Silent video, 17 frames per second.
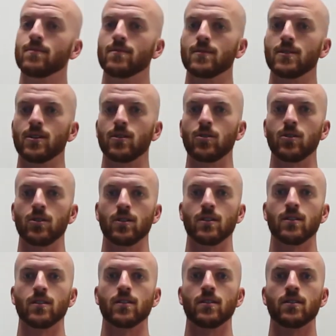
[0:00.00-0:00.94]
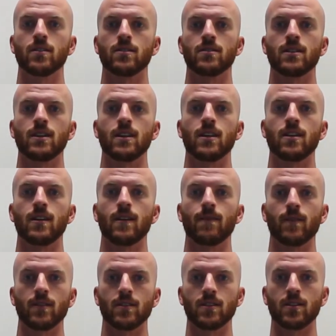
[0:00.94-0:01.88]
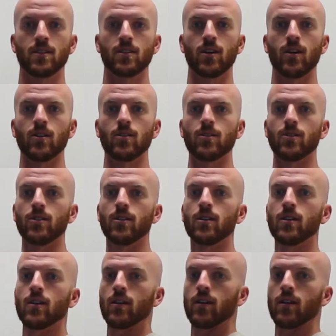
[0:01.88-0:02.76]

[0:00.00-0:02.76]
so you can see the difference in color.